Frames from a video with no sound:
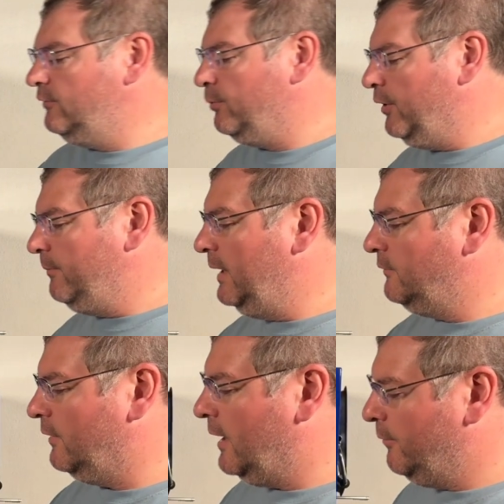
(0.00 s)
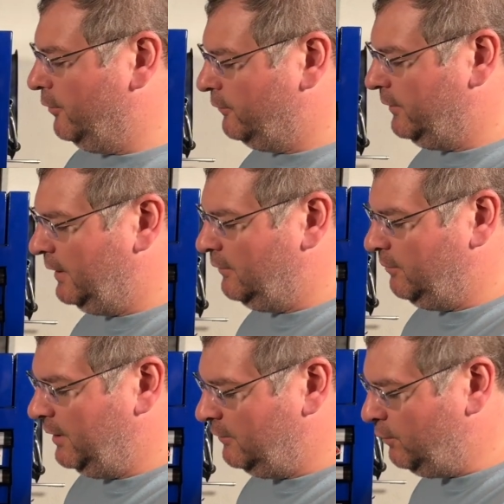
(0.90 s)
point makes a lot more sense
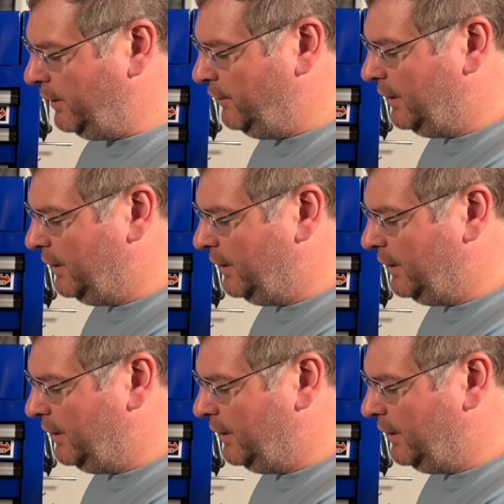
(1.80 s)
because what you're